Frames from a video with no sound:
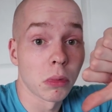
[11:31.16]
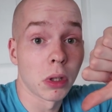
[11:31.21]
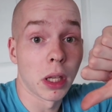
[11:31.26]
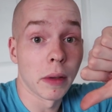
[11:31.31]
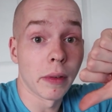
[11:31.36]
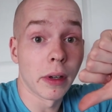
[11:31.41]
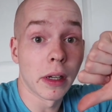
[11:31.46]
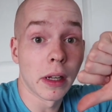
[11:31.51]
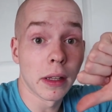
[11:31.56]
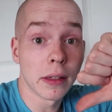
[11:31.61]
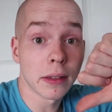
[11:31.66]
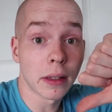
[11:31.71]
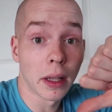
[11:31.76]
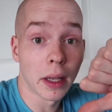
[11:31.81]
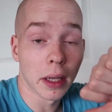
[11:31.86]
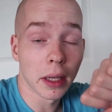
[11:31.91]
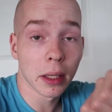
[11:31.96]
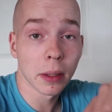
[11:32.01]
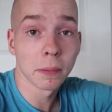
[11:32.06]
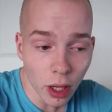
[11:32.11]
give it a
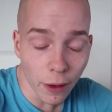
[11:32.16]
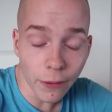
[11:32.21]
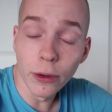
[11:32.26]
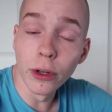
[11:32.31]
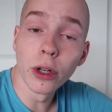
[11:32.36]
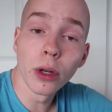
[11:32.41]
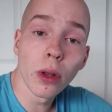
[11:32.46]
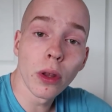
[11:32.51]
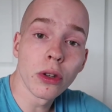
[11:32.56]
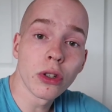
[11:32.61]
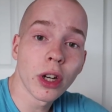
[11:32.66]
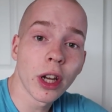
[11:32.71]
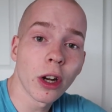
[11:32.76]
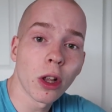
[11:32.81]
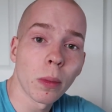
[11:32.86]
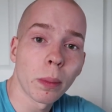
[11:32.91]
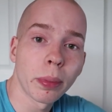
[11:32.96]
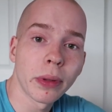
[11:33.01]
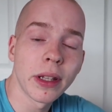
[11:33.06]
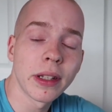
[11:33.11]
dislike. If you're new to the
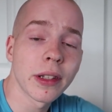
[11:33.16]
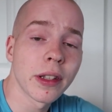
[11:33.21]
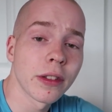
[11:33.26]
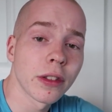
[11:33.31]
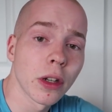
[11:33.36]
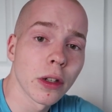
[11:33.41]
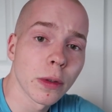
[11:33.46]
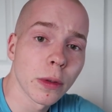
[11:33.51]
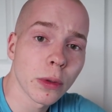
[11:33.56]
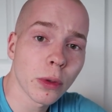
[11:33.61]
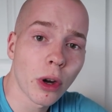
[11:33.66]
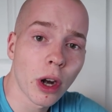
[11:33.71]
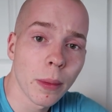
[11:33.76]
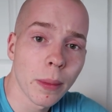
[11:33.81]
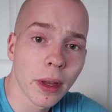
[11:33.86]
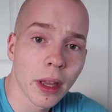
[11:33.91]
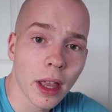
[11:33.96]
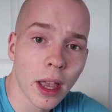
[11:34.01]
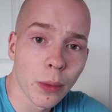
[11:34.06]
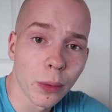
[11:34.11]
channel, please consider
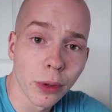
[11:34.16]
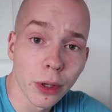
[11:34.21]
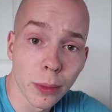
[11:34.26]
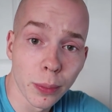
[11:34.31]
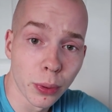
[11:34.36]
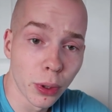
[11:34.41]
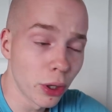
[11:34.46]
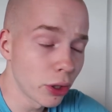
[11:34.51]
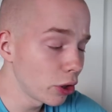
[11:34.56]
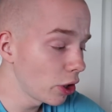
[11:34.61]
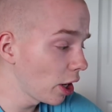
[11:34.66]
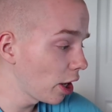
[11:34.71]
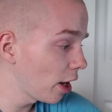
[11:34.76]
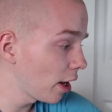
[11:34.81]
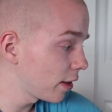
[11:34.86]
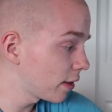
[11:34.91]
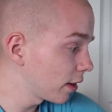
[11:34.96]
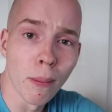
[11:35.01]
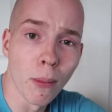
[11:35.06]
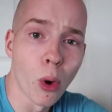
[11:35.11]
subscribing. I really appreciate
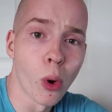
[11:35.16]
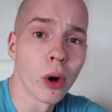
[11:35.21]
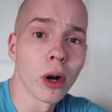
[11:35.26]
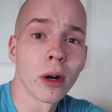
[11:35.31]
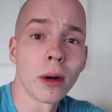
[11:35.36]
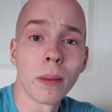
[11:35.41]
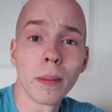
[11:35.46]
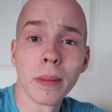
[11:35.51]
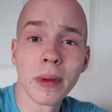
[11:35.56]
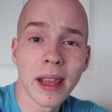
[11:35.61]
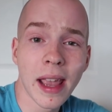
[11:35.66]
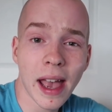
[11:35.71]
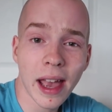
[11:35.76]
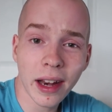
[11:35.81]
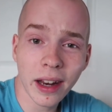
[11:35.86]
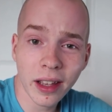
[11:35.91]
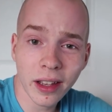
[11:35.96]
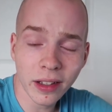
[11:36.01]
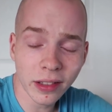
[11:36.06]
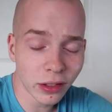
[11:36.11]
it. More
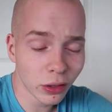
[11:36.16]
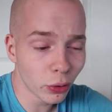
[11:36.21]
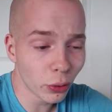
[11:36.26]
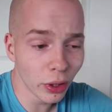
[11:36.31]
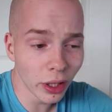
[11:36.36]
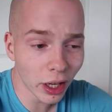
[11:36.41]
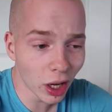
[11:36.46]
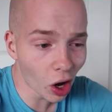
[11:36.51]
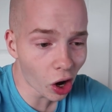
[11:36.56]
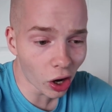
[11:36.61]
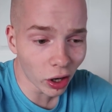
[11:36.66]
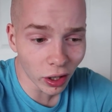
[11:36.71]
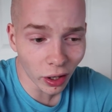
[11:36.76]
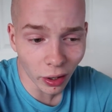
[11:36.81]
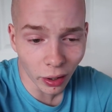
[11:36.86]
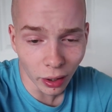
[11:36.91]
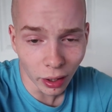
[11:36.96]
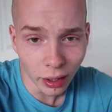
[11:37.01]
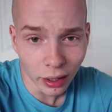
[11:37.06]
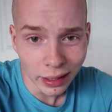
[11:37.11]
Miata street
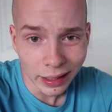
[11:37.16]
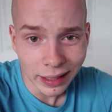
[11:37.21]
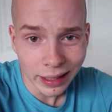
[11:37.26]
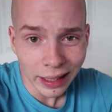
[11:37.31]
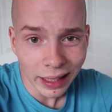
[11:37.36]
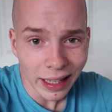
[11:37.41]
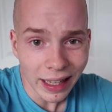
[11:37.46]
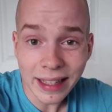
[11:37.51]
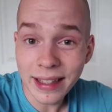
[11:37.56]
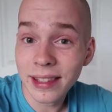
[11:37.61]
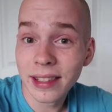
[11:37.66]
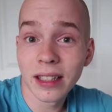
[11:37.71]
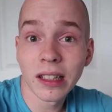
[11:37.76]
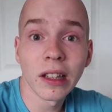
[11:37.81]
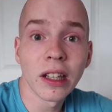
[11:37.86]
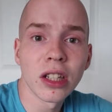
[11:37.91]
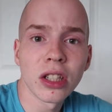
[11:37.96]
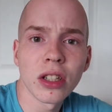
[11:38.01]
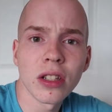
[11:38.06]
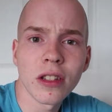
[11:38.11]
car
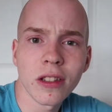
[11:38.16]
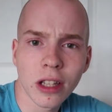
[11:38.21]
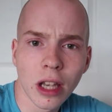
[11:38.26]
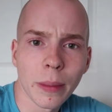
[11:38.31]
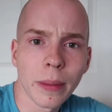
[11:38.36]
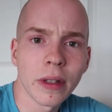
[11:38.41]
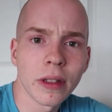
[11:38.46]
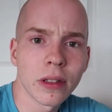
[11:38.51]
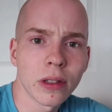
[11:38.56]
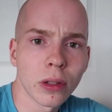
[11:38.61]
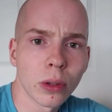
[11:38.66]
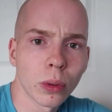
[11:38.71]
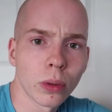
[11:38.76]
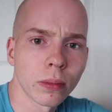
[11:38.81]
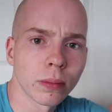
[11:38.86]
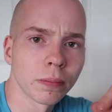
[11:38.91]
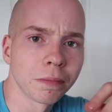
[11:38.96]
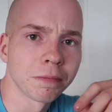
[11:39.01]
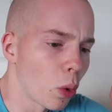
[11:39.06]
installations coming soon.